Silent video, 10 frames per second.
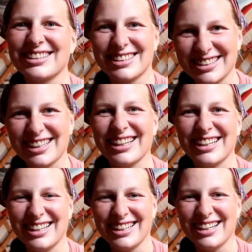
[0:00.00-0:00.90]

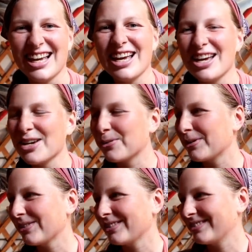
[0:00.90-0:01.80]
organization in
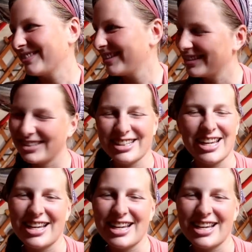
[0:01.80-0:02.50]
small spaces.